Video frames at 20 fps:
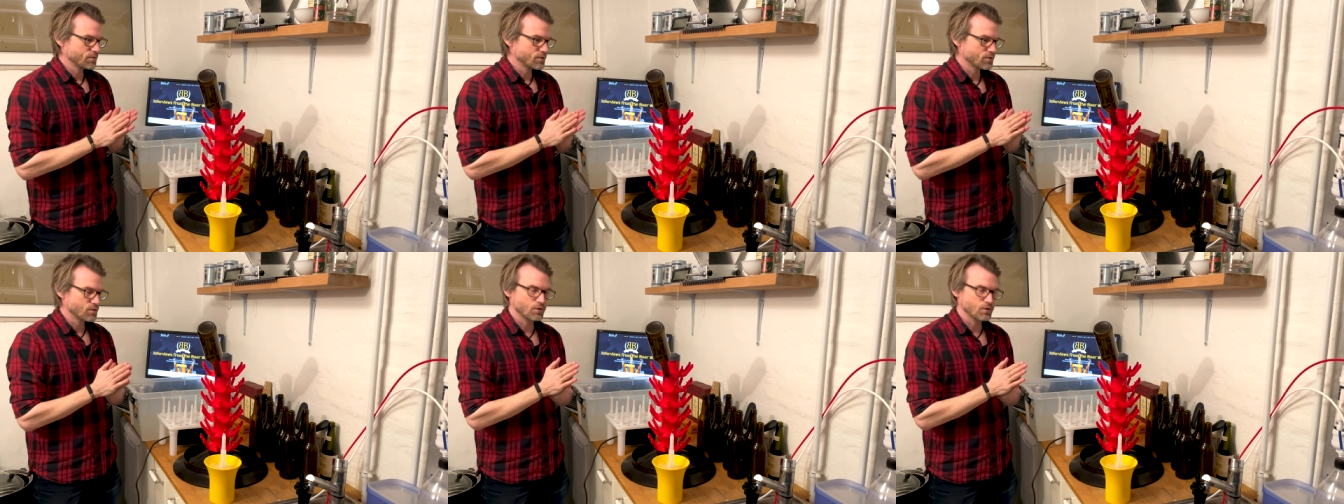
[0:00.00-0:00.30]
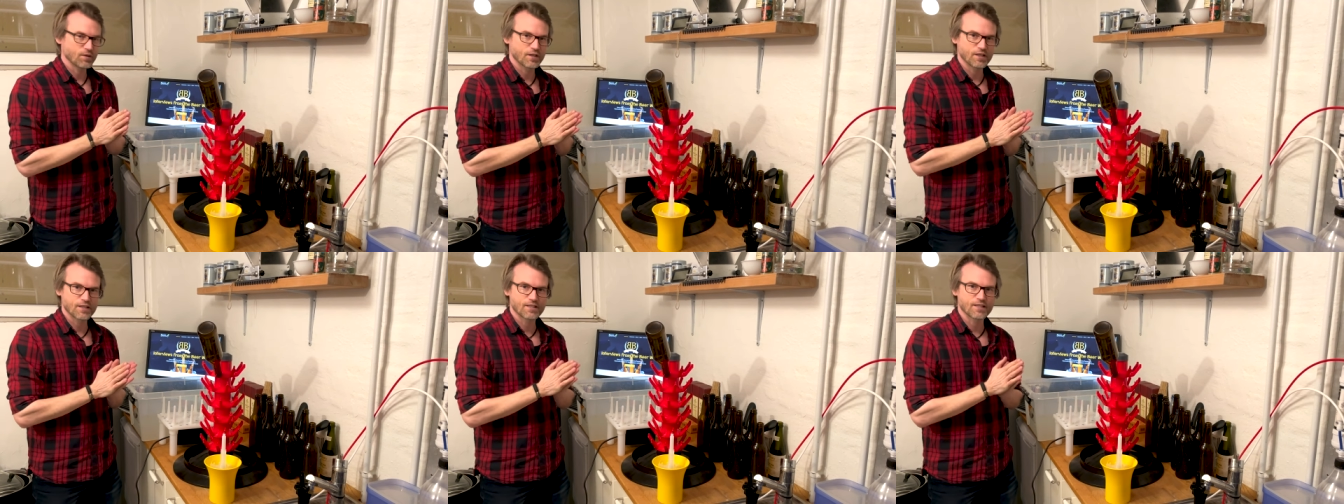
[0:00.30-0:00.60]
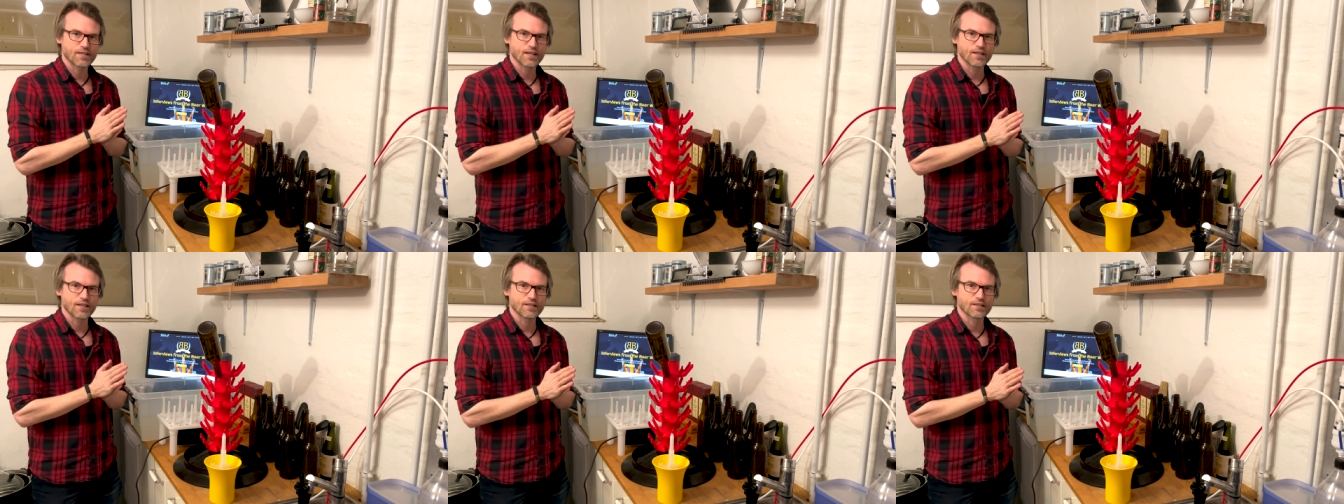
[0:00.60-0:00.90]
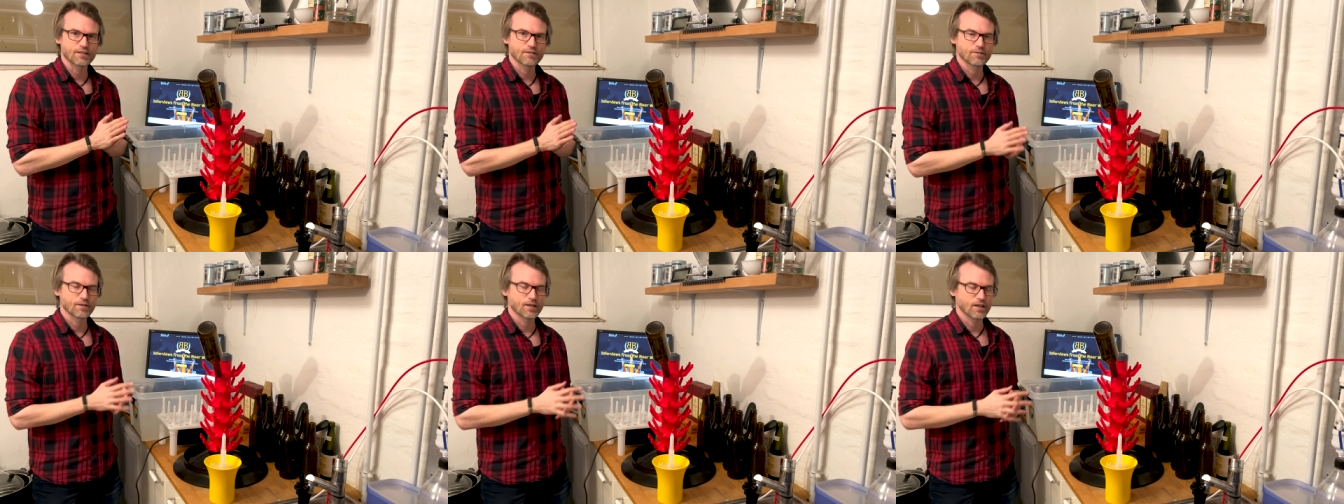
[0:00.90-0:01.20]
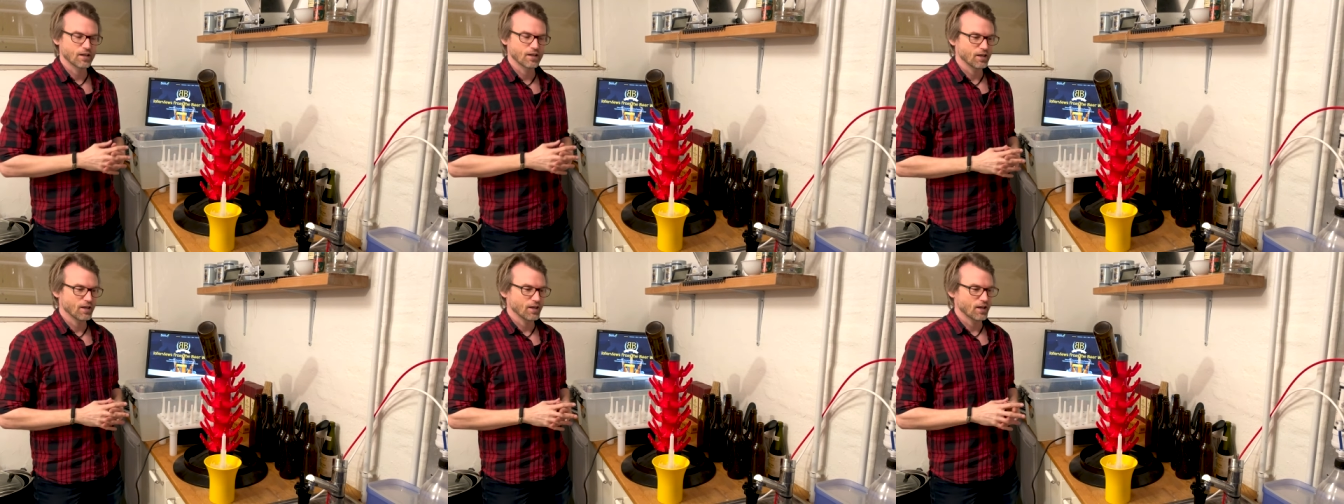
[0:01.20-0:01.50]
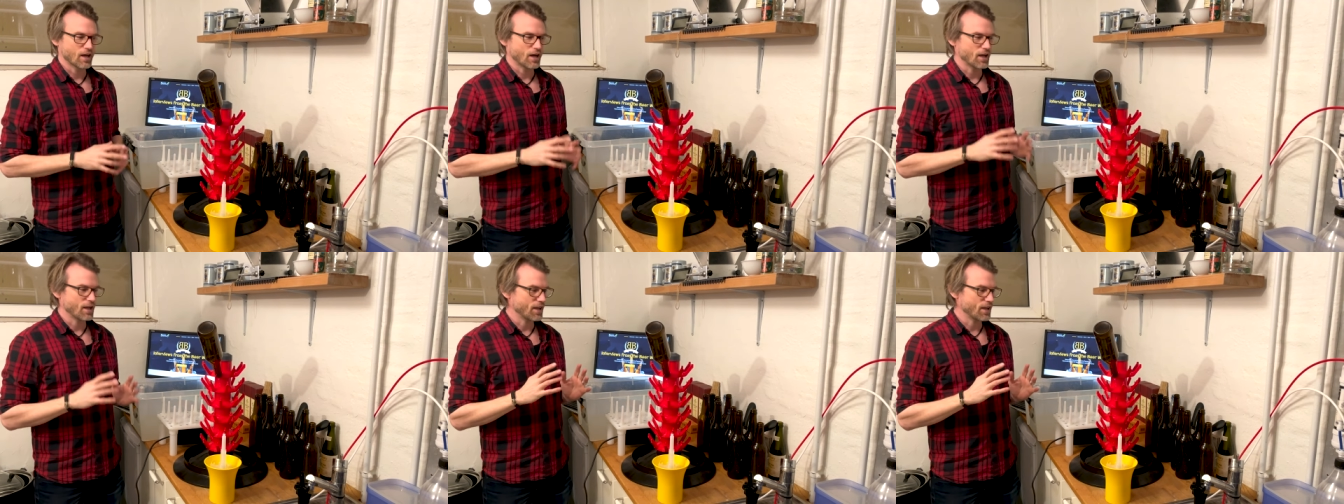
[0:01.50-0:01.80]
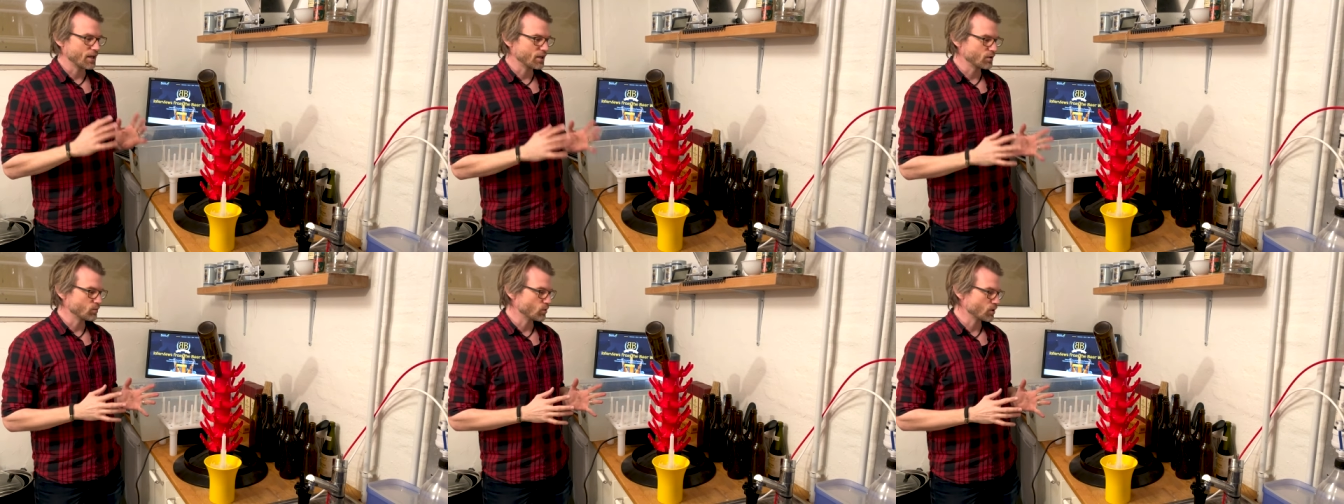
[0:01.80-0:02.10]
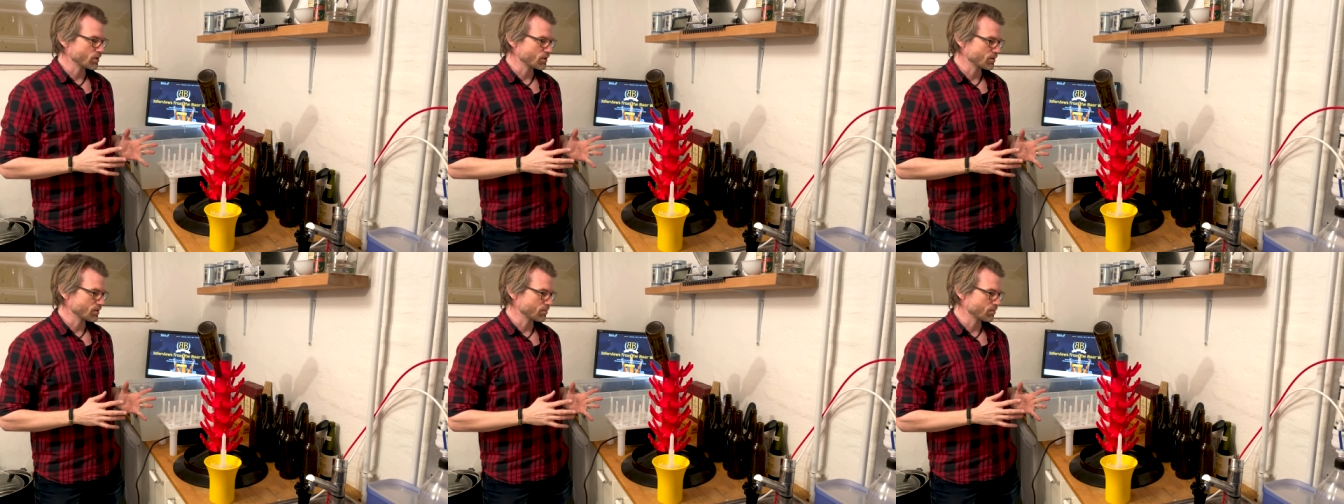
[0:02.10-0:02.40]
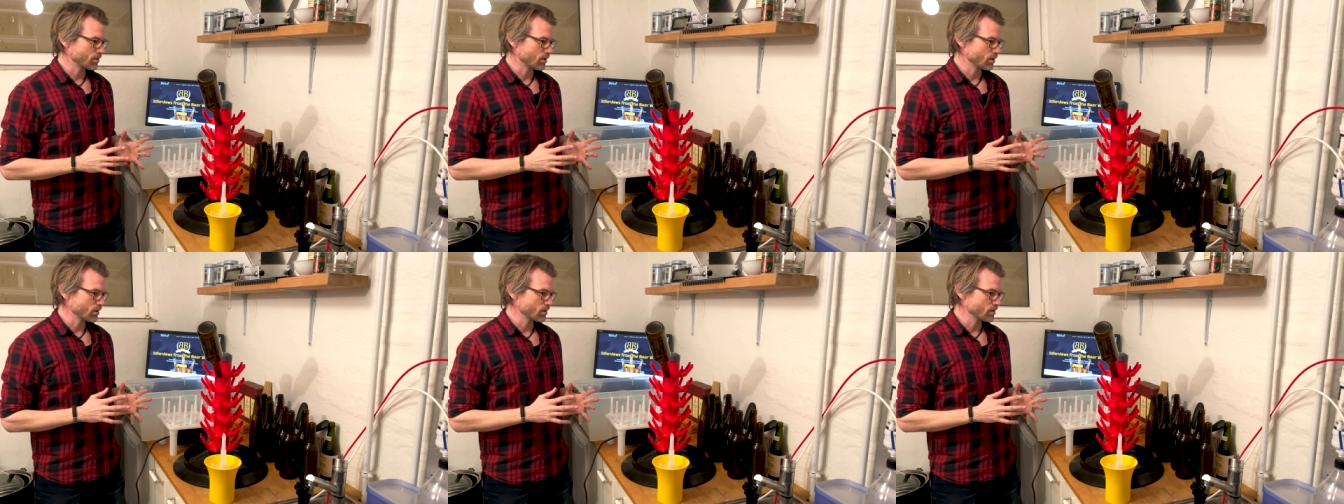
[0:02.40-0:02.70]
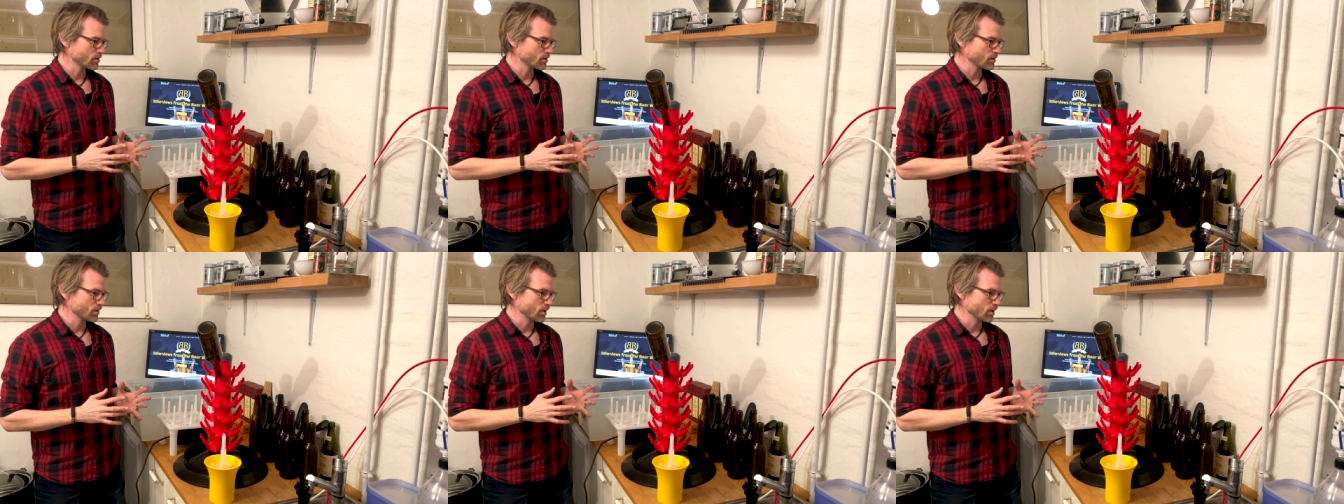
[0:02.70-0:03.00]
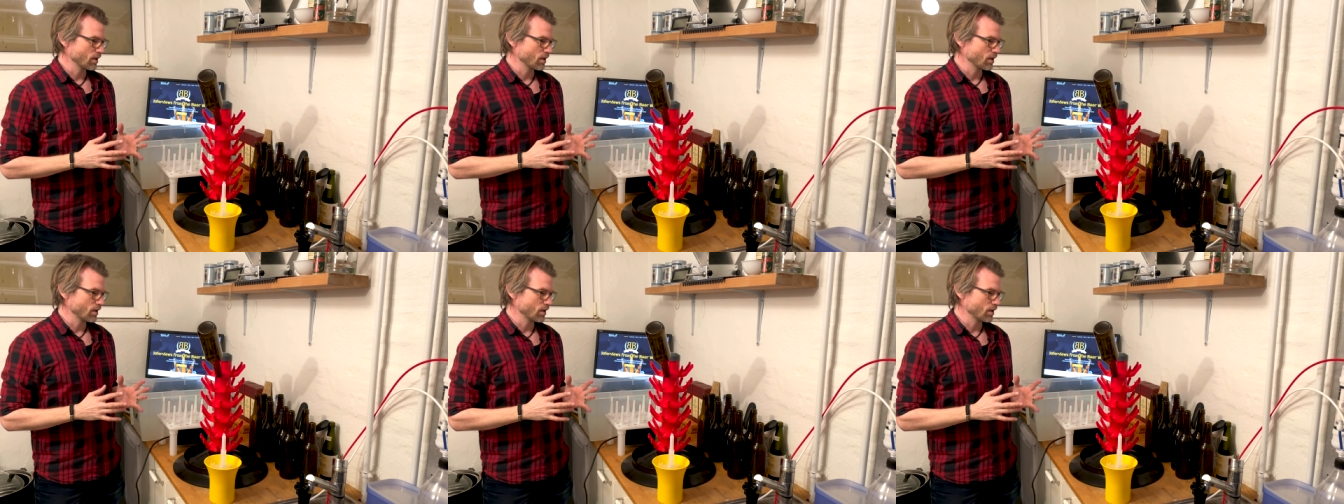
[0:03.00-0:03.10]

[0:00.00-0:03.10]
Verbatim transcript: to this date. I hate washing bottles,